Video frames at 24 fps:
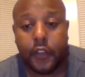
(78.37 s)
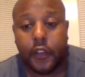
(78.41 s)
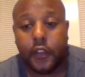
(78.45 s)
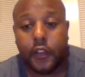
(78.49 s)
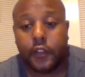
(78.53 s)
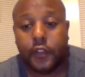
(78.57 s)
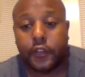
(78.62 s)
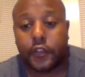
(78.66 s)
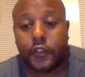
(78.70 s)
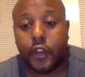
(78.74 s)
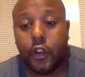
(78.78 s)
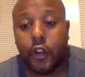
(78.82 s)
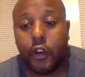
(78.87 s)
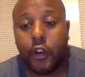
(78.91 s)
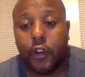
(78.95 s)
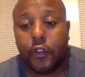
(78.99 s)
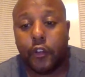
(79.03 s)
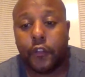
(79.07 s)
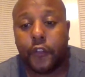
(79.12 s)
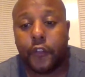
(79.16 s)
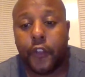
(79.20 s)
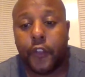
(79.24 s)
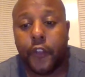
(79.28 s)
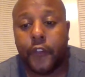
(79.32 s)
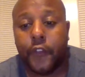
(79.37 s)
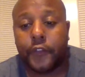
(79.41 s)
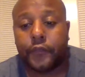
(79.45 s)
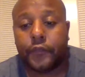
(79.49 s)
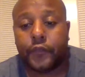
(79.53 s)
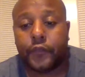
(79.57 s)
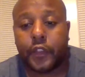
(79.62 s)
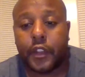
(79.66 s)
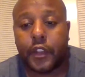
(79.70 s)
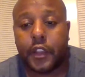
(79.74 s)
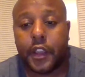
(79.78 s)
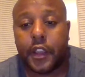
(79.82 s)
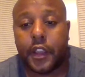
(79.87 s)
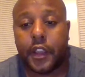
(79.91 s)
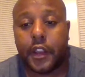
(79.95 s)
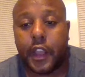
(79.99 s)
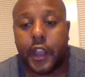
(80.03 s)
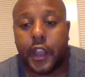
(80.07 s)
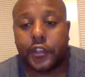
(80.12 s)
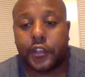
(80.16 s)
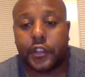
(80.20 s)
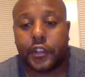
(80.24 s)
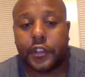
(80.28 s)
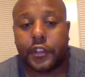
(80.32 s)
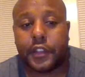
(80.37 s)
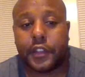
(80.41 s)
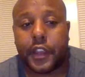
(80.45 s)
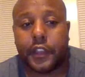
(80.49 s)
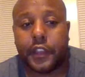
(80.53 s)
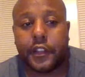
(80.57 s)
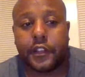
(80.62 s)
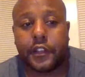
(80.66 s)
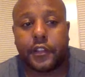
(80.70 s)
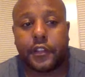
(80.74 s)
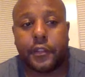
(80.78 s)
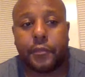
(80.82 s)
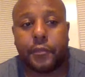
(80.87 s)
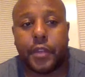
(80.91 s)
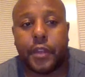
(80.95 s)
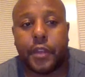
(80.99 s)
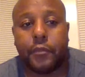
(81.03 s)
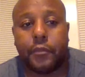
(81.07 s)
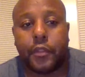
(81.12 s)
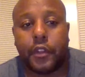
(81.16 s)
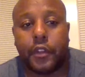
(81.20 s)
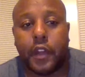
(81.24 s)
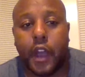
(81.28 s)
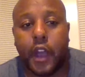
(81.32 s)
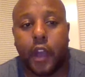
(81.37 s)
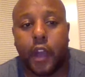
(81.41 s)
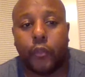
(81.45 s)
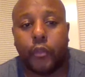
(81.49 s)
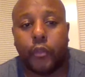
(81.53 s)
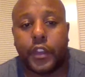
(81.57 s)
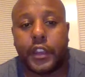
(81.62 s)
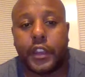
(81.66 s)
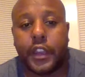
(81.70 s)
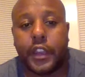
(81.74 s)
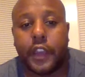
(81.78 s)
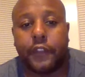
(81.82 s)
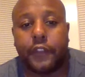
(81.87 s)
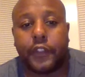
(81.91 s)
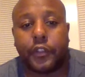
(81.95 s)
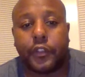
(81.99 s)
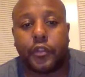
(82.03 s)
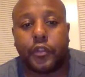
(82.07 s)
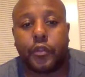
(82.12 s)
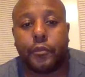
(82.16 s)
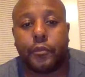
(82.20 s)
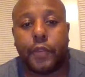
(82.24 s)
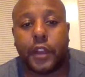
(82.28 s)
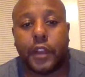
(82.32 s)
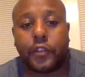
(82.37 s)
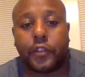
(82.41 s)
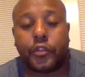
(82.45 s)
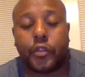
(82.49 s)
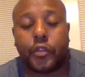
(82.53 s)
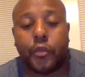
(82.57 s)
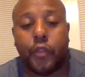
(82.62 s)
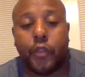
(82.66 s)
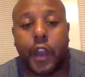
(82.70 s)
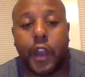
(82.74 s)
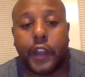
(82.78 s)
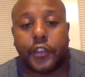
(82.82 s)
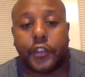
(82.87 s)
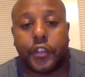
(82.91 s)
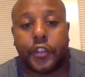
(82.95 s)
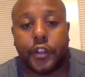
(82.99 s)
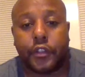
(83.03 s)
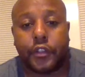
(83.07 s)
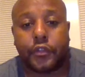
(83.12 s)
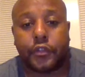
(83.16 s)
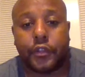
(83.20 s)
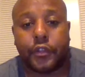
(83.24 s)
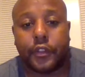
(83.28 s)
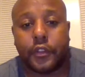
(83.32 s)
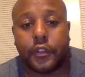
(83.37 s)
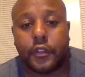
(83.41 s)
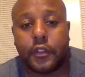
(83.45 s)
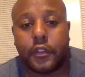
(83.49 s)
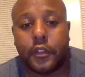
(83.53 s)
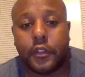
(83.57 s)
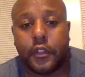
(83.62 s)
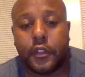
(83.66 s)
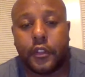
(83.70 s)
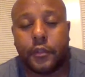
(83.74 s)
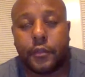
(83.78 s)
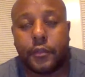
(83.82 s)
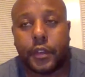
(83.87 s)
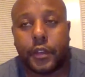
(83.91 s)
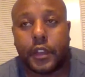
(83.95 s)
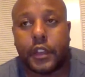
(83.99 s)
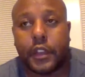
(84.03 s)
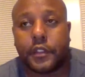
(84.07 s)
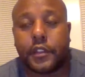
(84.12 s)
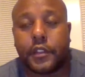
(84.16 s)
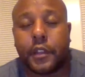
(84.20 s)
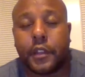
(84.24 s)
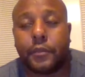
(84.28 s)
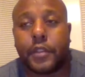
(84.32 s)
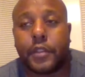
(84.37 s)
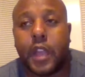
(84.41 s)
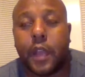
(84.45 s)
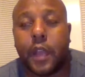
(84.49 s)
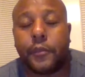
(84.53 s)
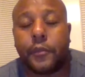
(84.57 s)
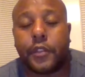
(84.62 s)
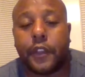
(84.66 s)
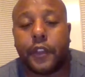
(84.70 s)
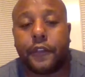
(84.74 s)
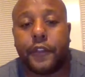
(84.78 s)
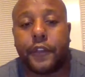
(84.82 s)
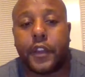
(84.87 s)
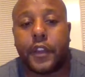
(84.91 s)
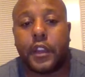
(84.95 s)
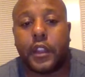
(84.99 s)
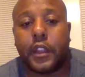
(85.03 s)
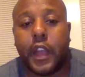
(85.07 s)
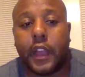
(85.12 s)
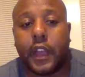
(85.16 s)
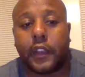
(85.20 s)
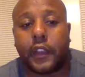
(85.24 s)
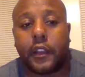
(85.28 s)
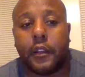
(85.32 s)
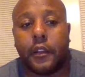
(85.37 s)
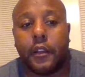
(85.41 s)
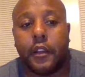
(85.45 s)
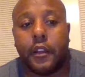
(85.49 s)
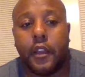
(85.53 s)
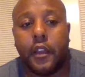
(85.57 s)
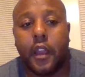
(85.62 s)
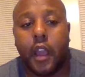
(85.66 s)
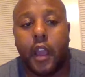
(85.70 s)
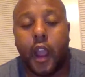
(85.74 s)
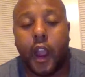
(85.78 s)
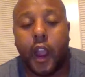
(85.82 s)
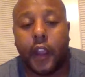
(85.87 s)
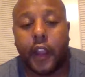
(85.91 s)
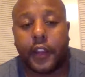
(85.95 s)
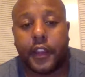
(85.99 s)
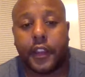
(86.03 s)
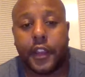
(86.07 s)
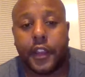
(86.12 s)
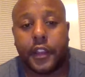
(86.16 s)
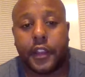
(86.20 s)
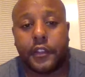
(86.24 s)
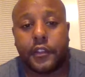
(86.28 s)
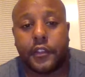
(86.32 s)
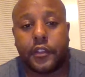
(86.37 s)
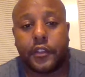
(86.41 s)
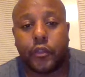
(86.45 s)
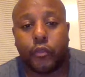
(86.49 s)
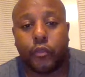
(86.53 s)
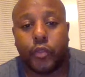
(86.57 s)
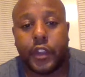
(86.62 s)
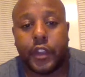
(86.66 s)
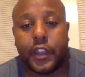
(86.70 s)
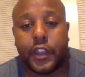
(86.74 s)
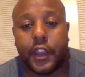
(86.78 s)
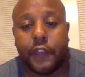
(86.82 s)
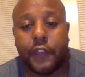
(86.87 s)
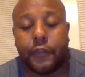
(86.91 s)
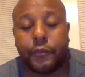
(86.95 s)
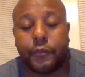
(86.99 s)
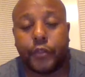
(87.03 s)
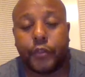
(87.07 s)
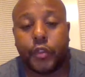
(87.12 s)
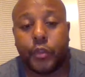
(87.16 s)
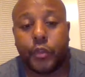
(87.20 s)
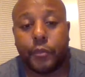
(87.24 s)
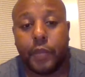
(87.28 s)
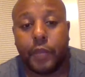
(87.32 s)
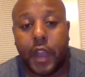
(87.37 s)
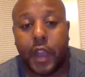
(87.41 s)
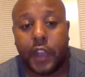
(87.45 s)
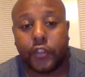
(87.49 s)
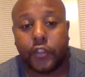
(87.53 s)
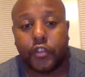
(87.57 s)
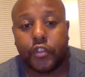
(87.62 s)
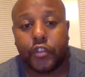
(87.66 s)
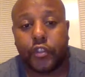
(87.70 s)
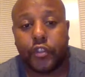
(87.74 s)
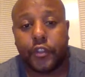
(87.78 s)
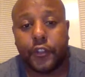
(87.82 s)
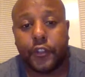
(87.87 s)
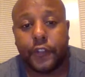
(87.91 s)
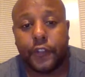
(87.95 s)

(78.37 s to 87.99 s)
So, and I just say this to people: are we giving too much to our children? Because sometimes I feel like our kids, we give them too much,